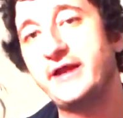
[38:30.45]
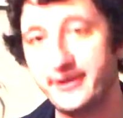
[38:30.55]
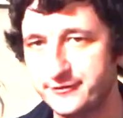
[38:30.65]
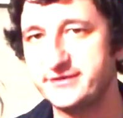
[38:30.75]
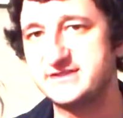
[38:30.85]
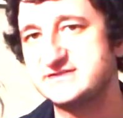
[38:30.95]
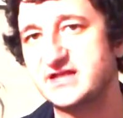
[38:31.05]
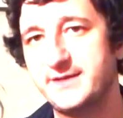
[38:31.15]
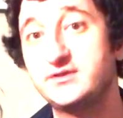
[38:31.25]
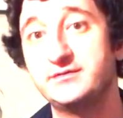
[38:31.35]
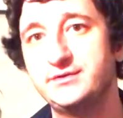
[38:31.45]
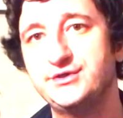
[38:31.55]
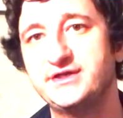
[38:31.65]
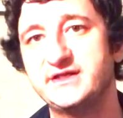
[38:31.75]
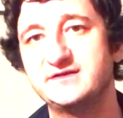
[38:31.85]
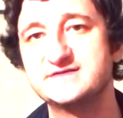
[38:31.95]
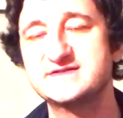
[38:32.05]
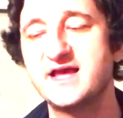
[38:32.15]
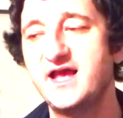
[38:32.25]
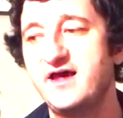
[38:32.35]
anarchist-type communities